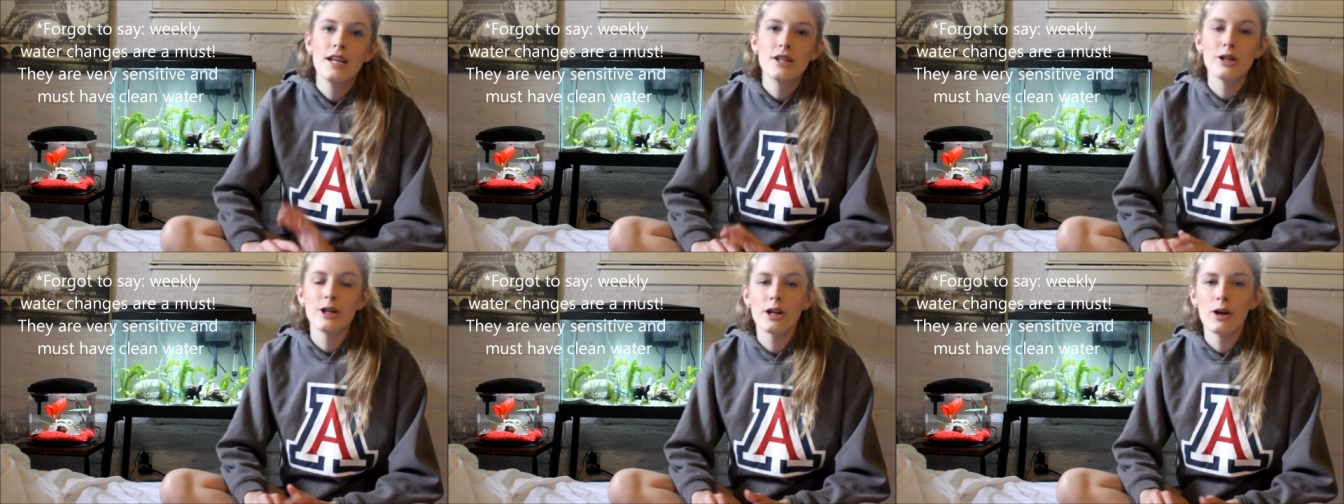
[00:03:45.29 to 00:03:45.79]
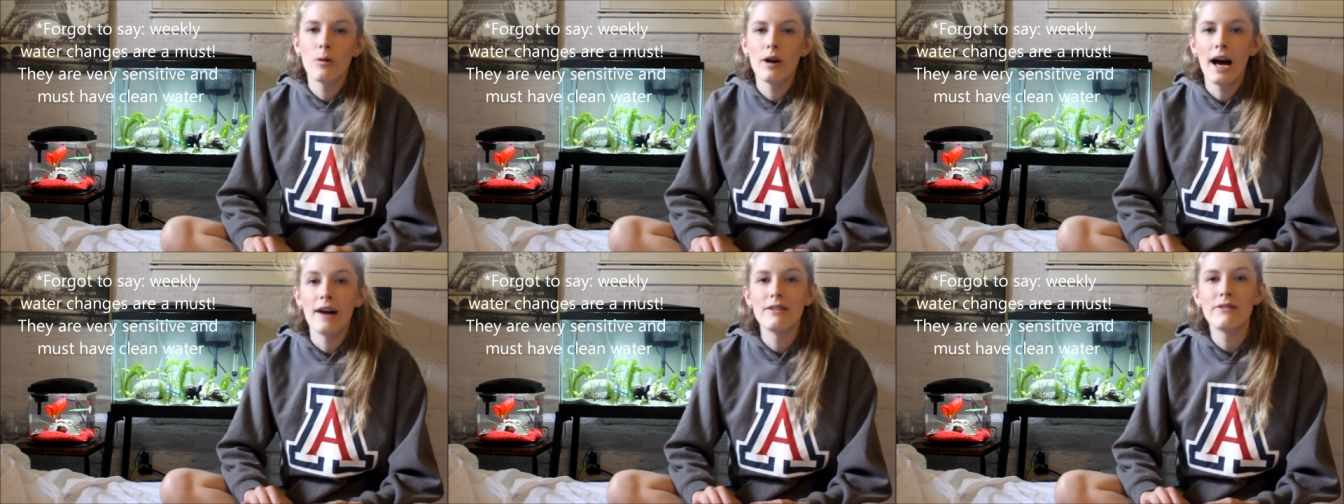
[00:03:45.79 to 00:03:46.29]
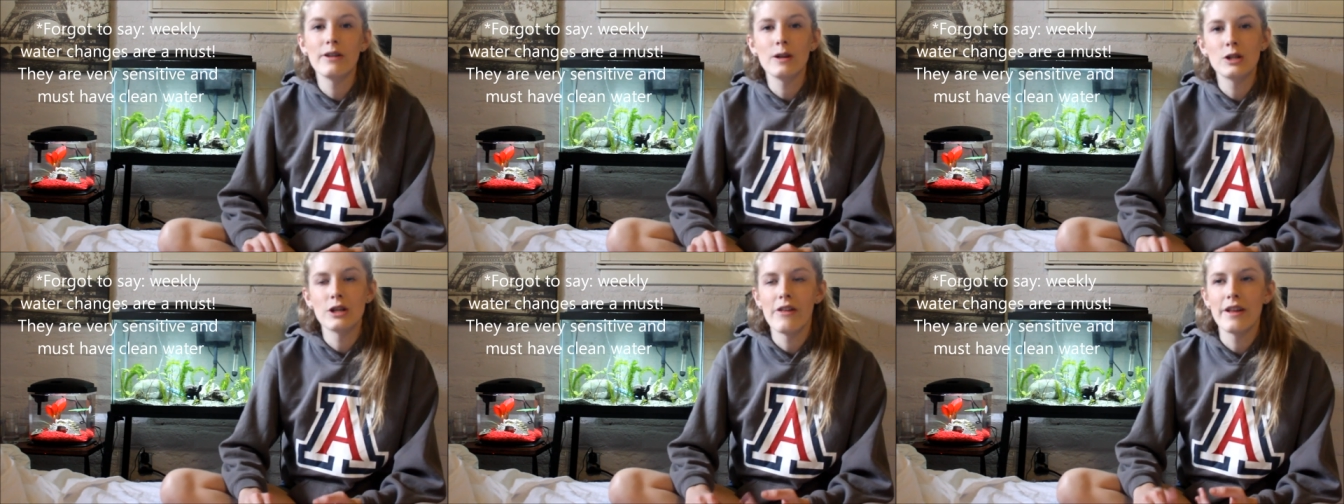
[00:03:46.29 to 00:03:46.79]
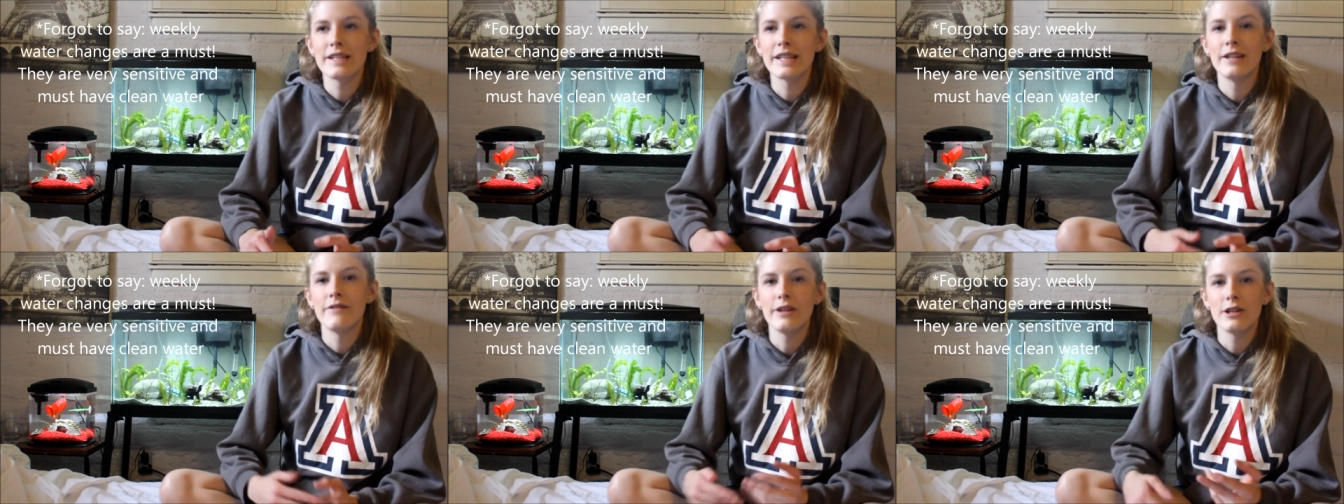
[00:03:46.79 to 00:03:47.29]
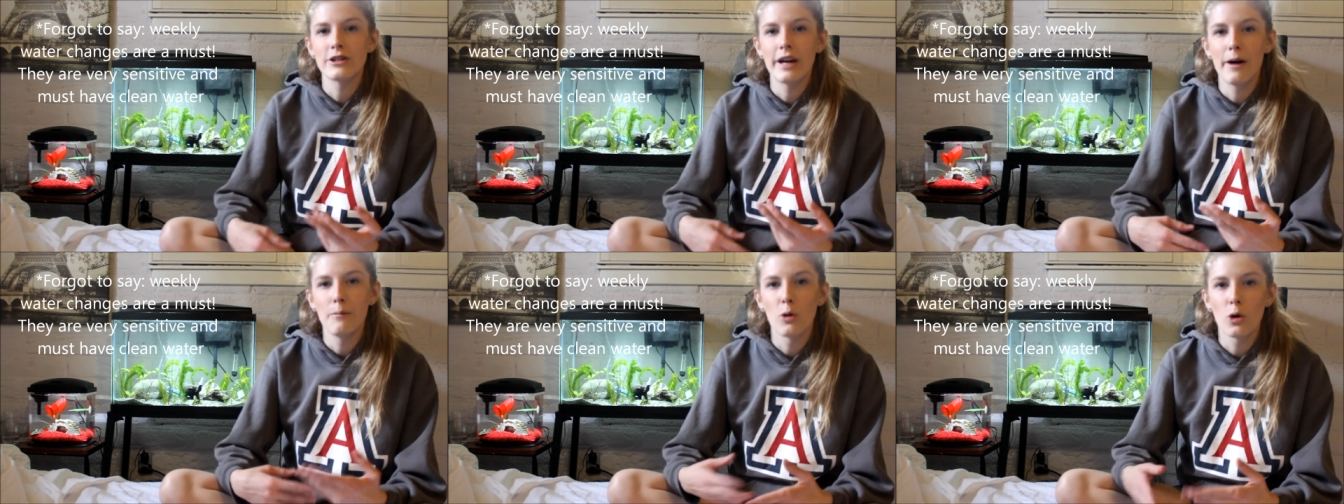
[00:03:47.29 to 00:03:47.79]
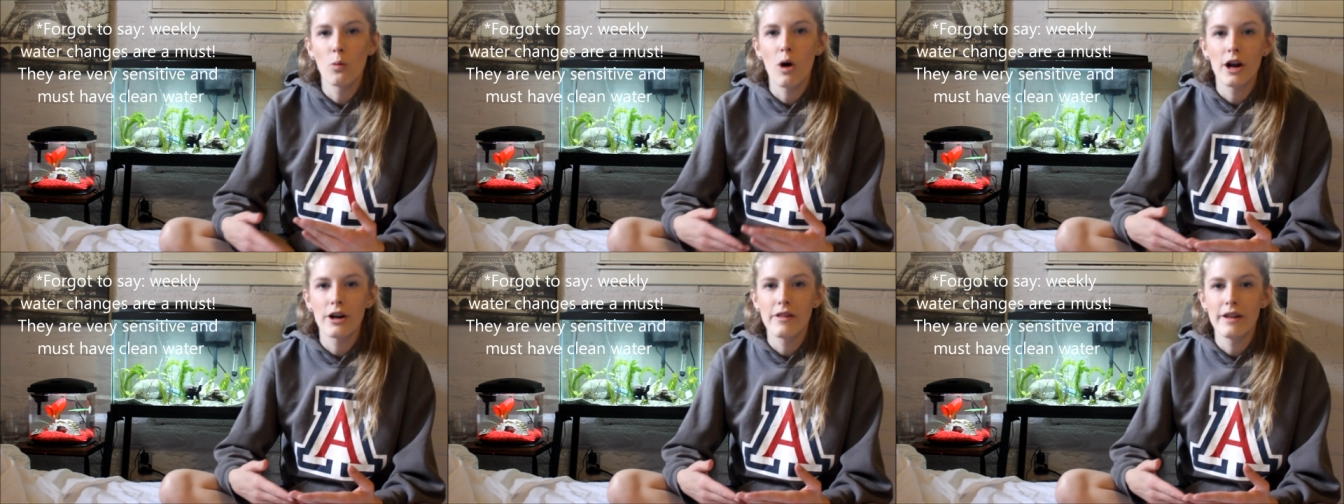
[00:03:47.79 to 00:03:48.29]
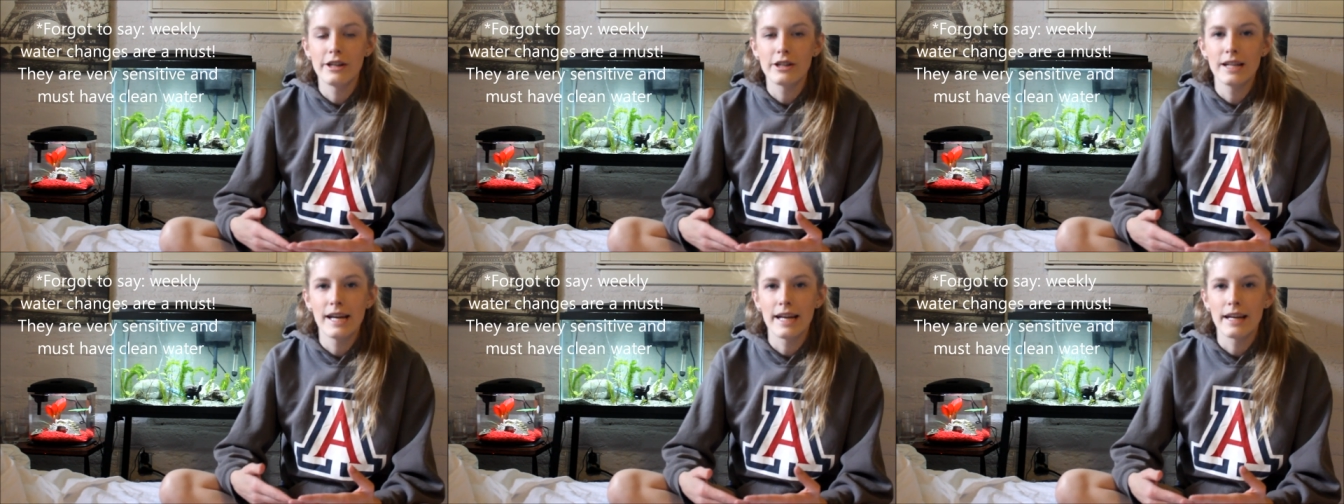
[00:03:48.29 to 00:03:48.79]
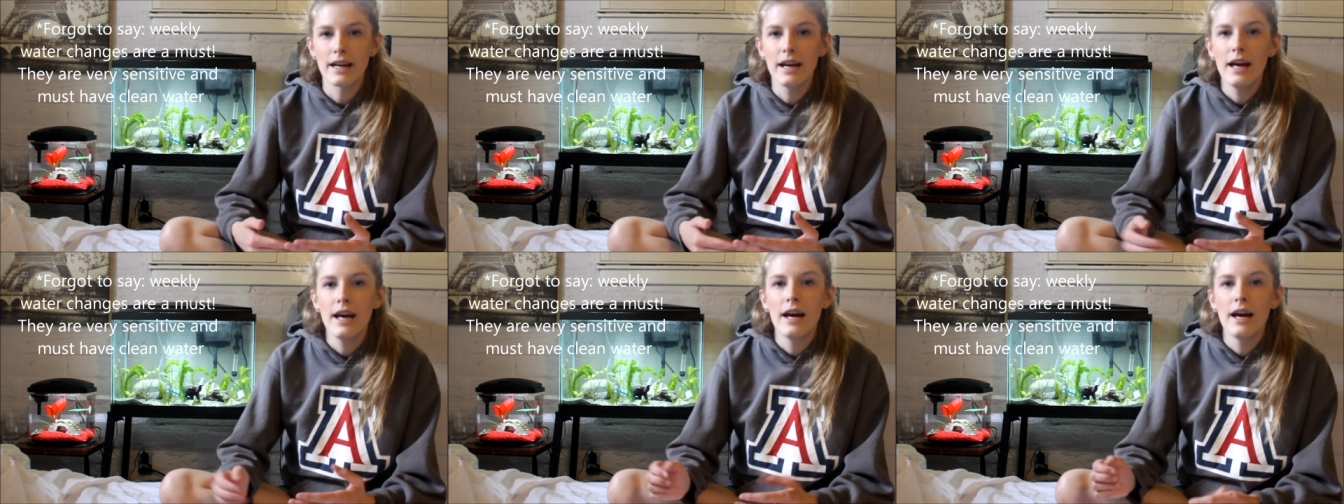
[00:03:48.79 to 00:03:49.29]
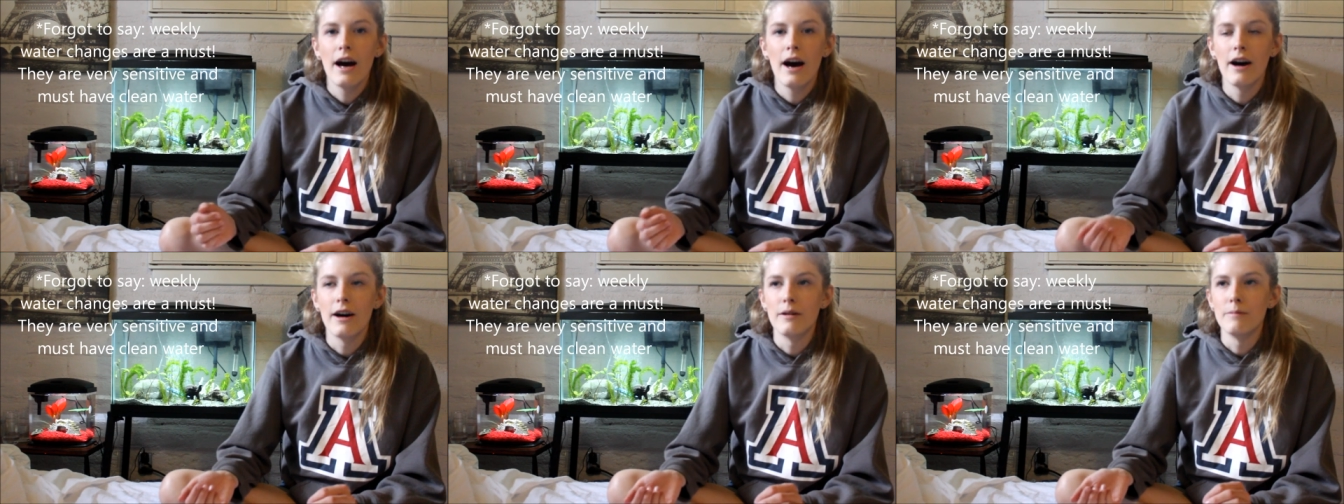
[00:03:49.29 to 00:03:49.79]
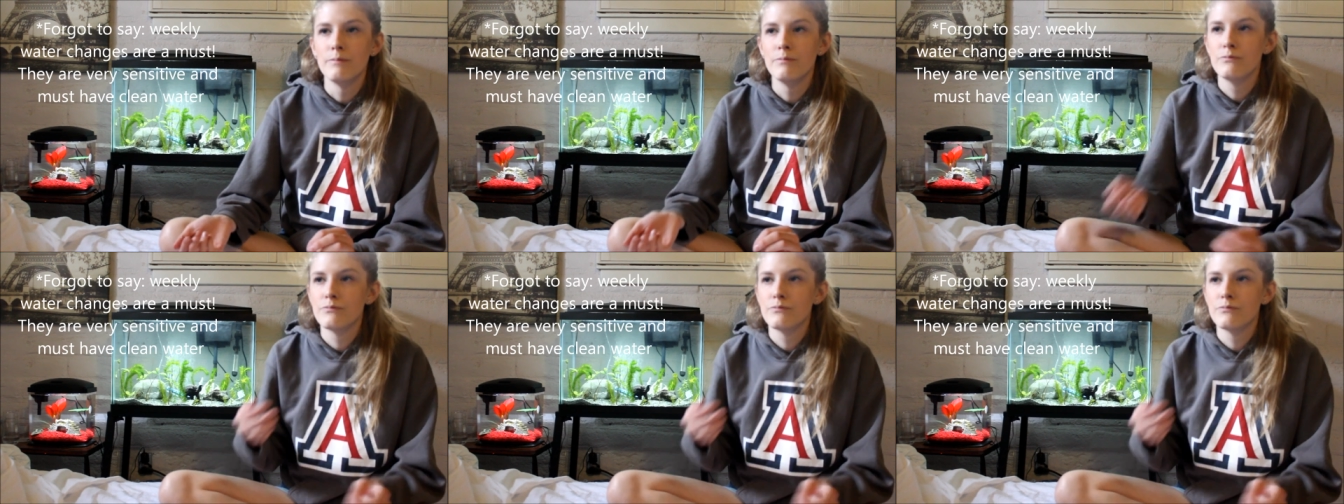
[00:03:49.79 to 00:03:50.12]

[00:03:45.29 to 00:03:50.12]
so you're going to want to have a filter that's going to filter out more water than your tank um,